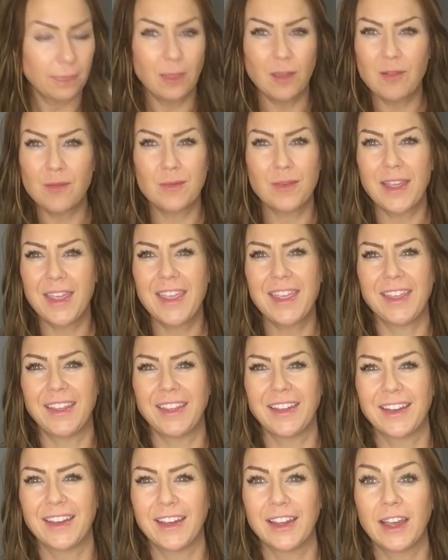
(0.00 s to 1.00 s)
no way.
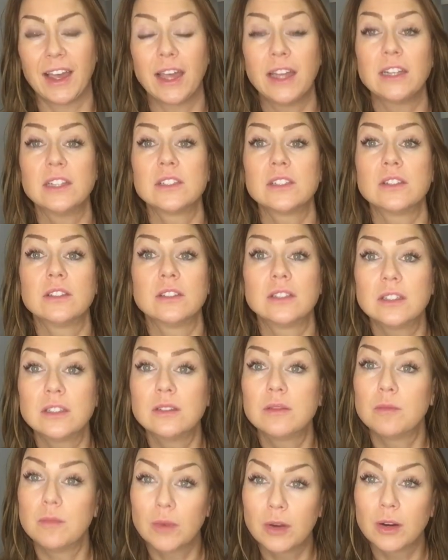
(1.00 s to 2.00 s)
I just
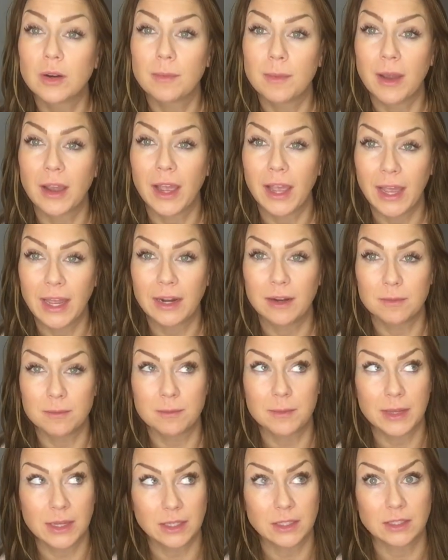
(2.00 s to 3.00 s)
learned more about how to
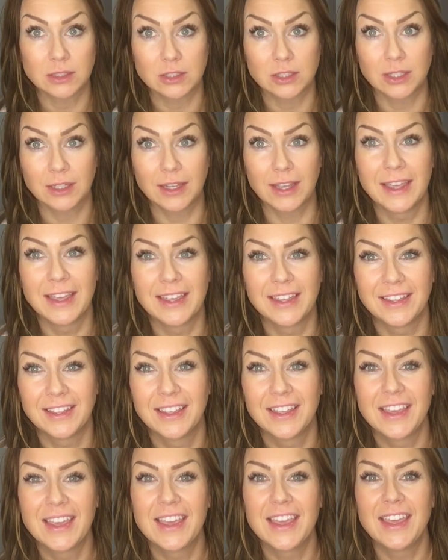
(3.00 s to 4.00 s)
manage it.
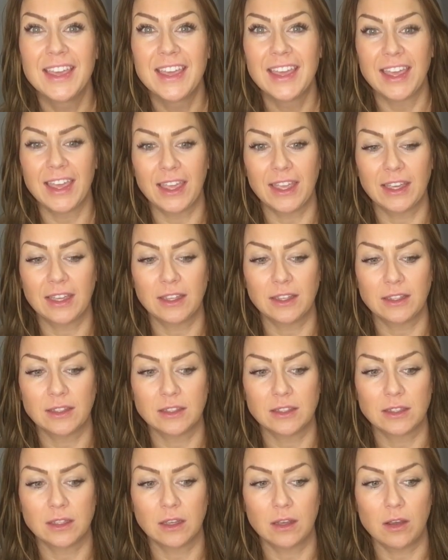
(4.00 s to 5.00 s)

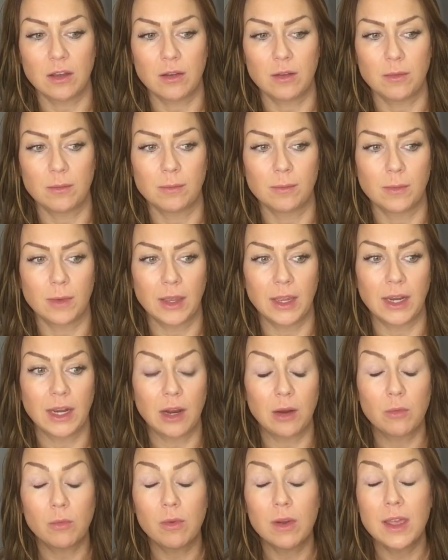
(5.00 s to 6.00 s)
and
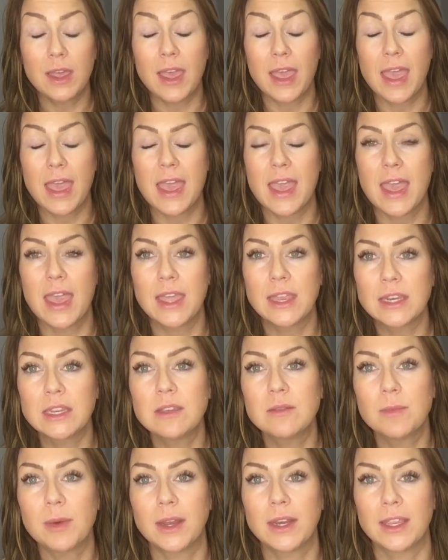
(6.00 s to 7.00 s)
I want
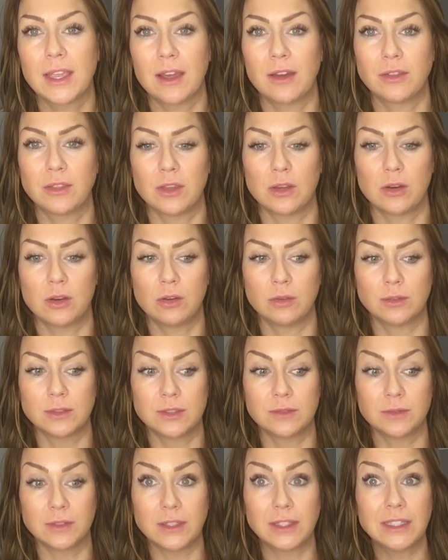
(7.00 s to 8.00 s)
anybody out there who
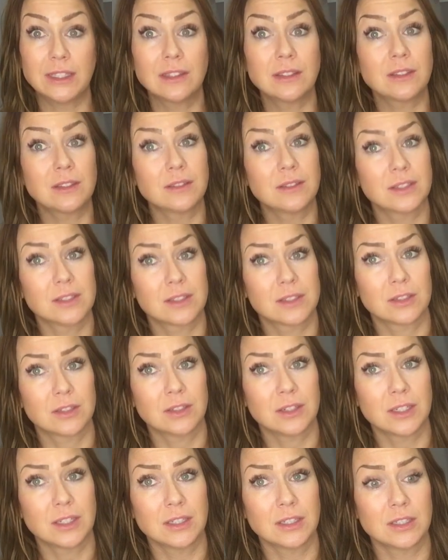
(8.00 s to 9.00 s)
is feeling a little
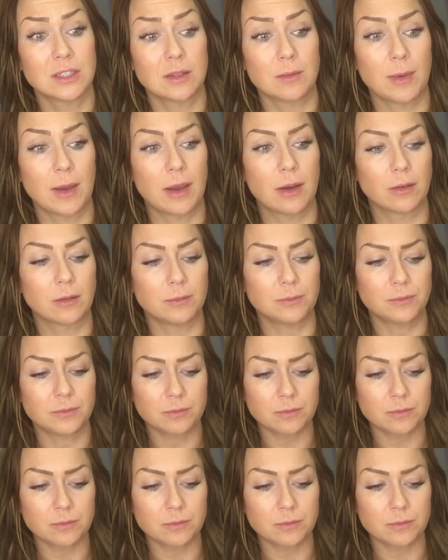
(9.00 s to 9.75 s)
discouraged about